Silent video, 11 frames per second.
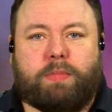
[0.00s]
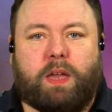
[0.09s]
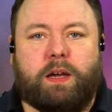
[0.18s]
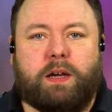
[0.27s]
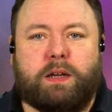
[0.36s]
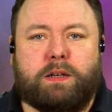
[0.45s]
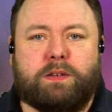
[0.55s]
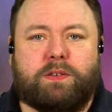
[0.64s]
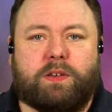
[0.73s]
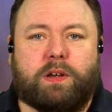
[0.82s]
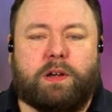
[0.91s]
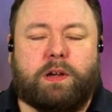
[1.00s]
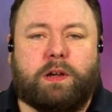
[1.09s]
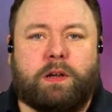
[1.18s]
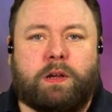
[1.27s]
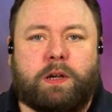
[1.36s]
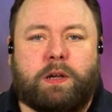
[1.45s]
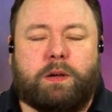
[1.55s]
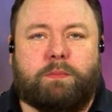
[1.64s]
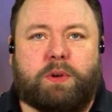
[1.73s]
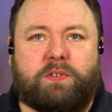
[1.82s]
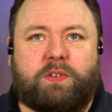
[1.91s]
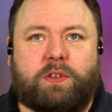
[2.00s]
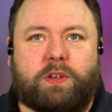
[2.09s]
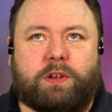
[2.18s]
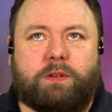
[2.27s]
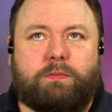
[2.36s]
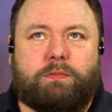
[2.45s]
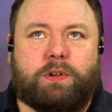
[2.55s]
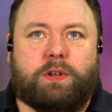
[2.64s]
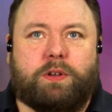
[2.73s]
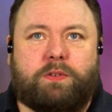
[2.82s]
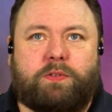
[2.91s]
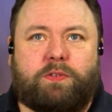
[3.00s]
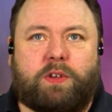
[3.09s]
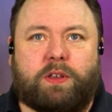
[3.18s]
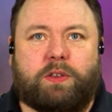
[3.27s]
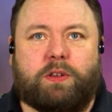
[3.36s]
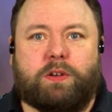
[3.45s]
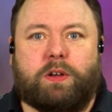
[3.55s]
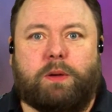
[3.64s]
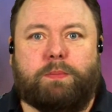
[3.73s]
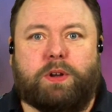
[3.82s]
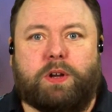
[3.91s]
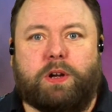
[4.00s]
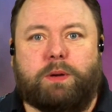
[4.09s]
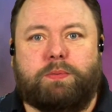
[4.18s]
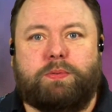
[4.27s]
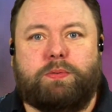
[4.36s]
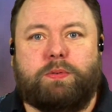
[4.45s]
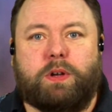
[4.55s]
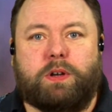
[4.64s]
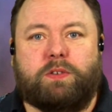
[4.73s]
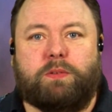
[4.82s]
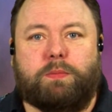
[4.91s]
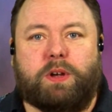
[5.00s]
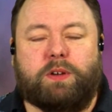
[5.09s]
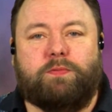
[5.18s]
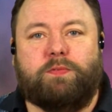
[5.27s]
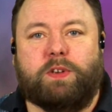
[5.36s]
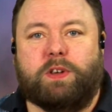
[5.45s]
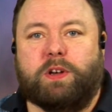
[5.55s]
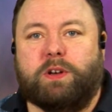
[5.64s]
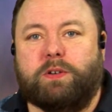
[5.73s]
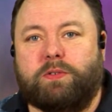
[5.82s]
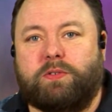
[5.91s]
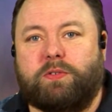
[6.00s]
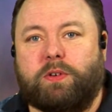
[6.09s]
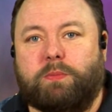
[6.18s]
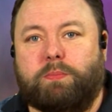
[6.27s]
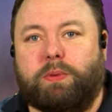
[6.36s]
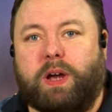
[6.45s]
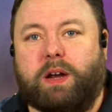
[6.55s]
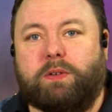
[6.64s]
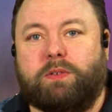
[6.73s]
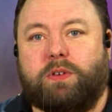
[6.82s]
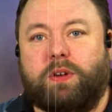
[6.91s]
And basically we set the company up to make videos about